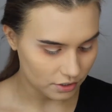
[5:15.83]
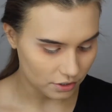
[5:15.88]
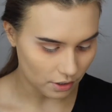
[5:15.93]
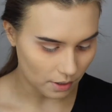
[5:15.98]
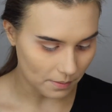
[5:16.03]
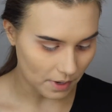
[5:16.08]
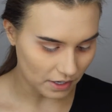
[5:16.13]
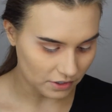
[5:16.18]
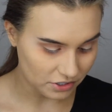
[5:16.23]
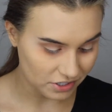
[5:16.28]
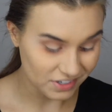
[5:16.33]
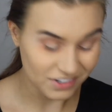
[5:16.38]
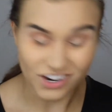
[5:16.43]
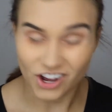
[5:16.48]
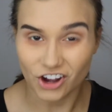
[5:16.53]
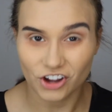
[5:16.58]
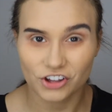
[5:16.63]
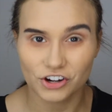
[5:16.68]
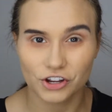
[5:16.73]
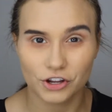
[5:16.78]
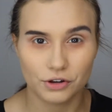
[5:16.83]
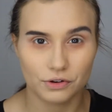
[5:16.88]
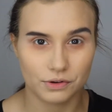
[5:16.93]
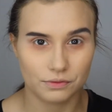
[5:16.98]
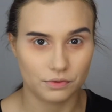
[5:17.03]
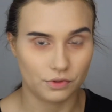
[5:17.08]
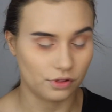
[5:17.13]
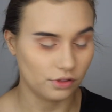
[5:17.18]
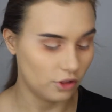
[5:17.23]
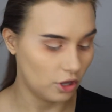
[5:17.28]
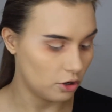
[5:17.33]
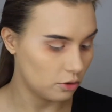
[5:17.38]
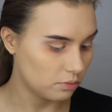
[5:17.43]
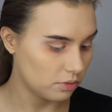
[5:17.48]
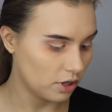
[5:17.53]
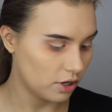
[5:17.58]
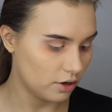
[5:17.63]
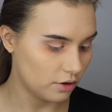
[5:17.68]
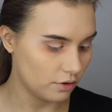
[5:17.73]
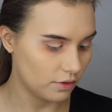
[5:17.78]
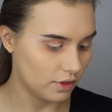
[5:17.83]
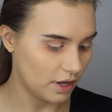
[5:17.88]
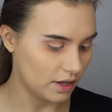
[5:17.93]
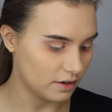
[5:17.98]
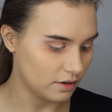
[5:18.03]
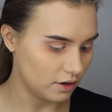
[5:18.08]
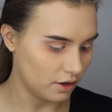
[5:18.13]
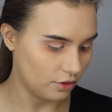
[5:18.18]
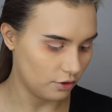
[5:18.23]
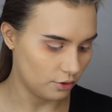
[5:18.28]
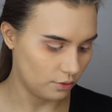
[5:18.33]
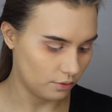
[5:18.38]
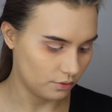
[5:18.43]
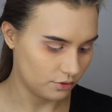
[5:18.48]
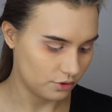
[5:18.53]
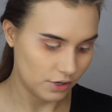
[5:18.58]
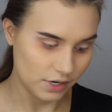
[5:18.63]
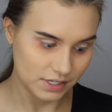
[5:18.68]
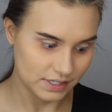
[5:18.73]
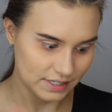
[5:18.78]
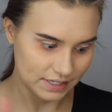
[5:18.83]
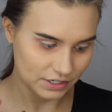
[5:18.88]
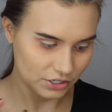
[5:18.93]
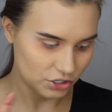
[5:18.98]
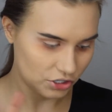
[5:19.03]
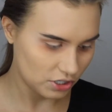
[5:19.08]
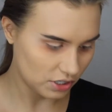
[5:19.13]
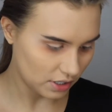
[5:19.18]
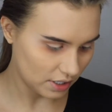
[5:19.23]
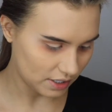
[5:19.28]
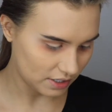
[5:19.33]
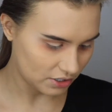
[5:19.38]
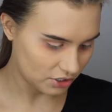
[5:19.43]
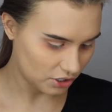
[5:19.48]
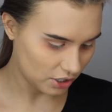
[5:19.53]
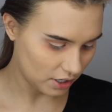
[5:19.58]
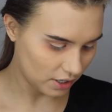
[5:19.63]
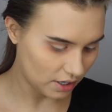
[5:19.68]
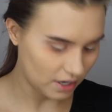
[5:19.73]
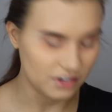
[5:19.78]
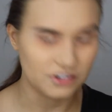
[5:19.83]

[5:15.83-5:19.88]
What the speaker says: So I'm actually not gonna go in with Low Blow, that other transition-y like shade.